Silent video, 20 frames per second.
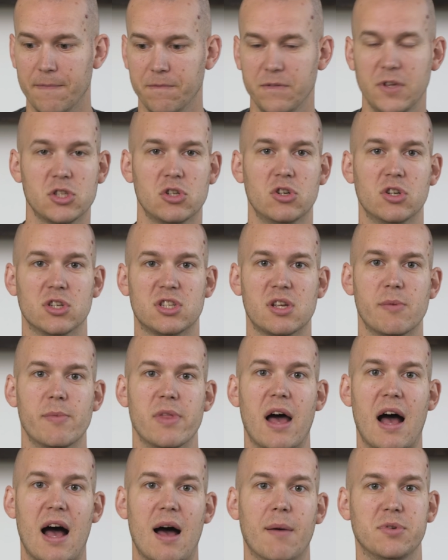These are just some
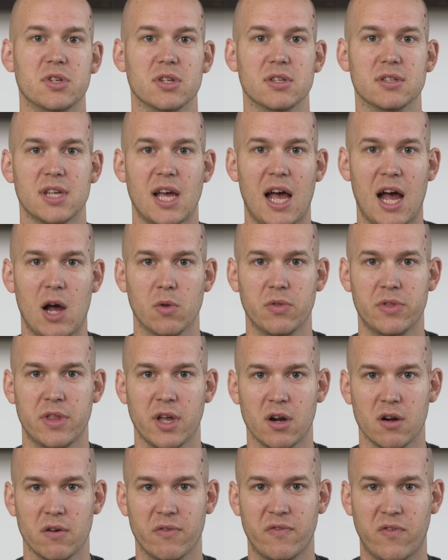of the options out
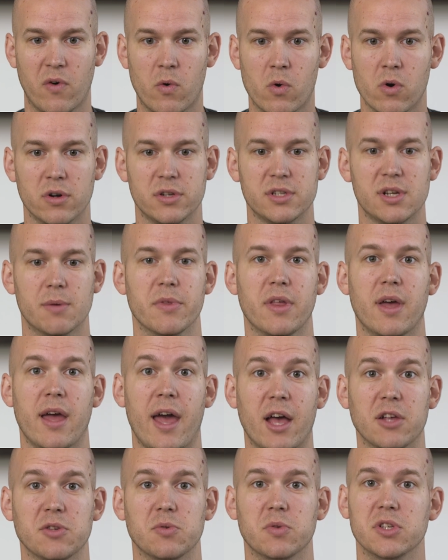there for someone that
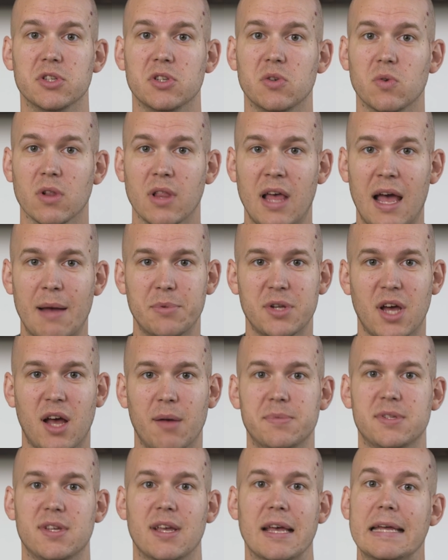has one of these newer
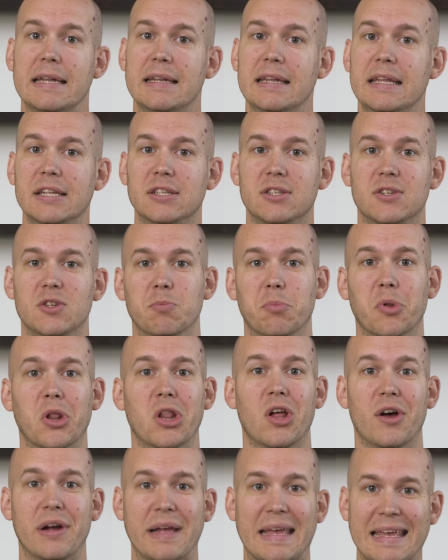laptops and needs to
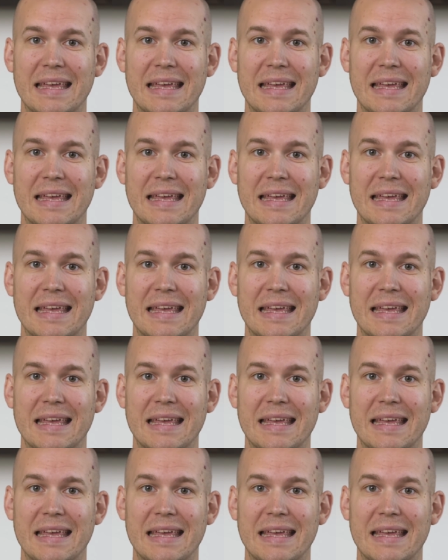plug